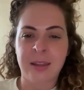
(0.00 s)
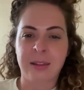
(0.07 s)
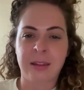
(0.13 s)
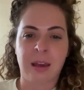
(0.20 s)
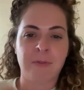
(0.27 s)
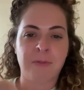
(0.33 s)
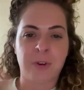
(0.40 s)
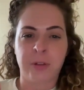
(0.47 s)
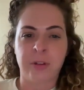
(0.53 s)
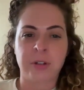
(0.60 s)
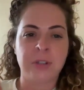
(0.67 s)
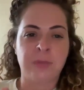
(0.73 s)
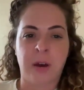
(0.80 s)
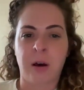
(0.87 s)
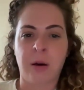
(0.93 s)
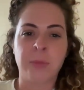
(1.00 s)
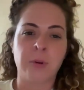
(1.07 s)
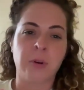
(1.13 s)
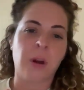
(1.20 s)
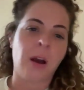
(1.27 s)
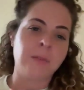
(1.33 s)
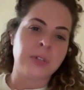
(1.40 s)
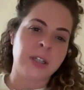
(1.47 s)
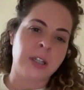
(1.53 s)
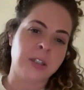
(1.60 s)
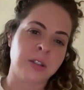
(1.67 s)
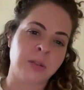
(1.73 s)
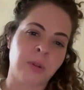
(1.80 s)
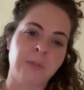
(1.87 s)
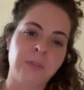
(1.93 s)
And then that further developed through
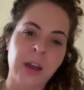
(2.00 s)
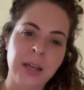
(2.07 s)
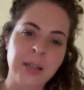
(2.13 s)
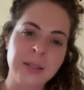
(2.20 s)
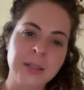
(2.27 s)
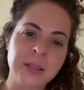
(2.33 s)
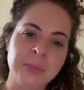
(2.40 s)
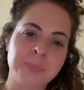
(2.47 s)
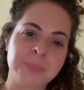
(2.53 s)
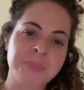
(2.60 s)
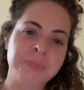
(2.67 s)
conversations with friends.